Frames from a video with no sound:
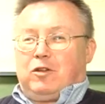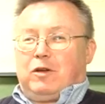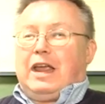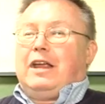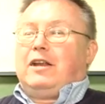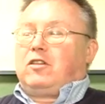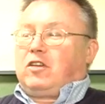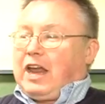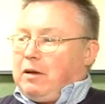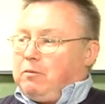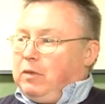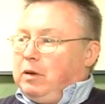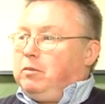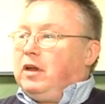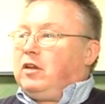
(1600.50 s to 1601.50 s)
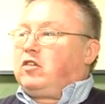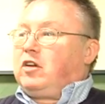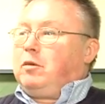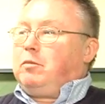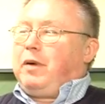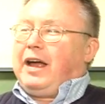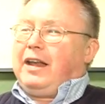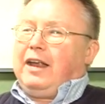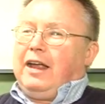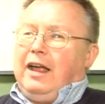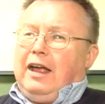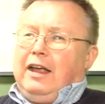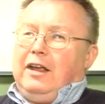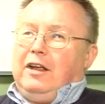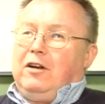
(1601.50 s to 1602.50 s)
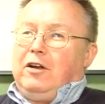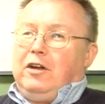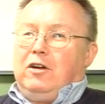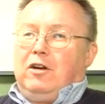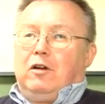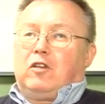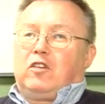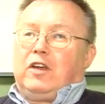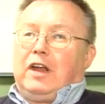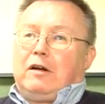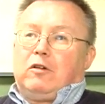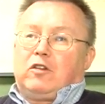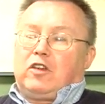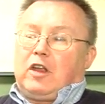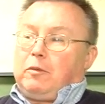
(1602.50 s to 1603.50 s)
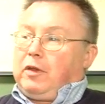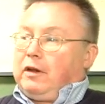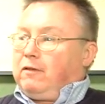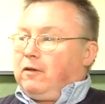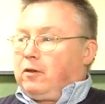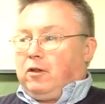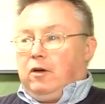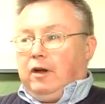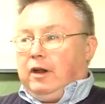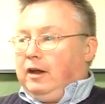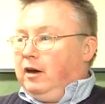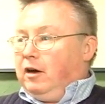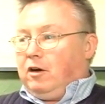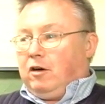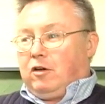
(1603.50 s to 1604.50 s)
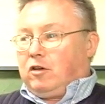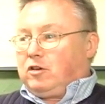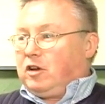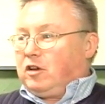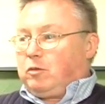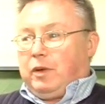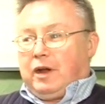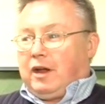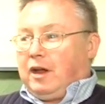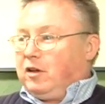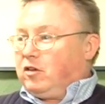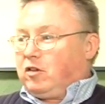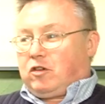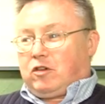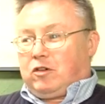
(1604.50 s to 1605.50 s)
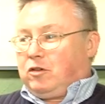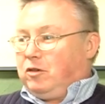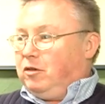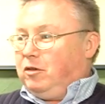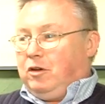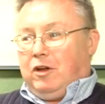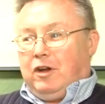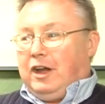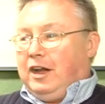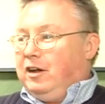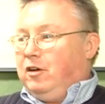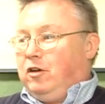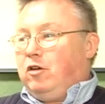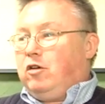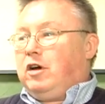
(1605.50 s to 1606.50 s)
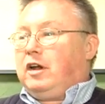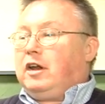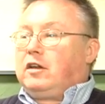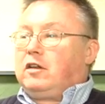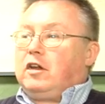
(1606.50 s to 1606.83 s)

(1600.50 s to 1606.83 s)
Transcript: It's kept me busy, but you don't stick with something for 30 years just because you need to do it.